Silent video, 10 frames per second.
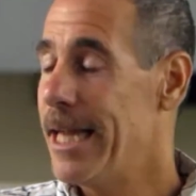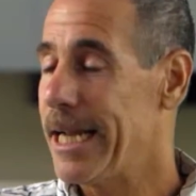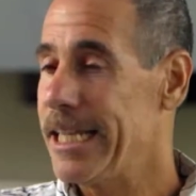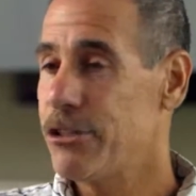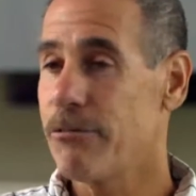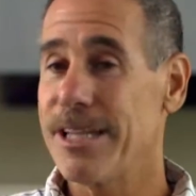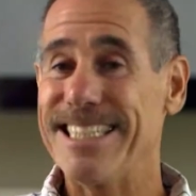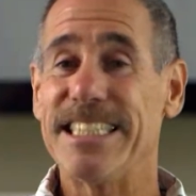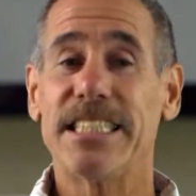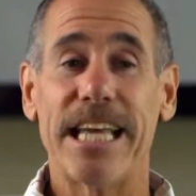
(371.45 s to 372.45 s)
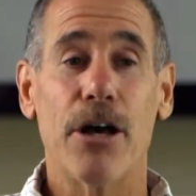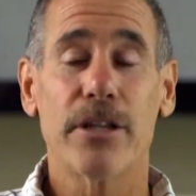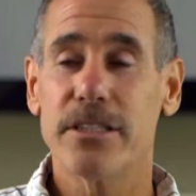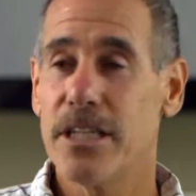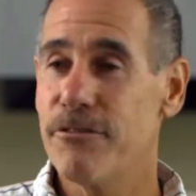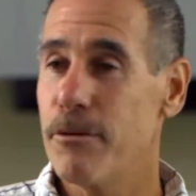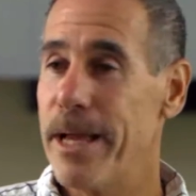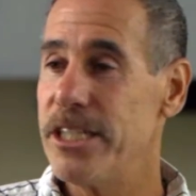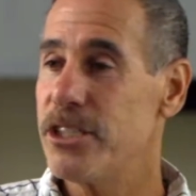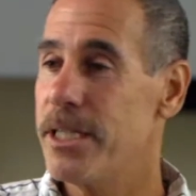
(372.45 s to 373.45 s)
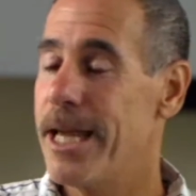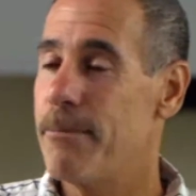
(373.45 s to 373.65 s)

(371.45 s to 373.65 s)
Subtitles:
I need to really sell this information.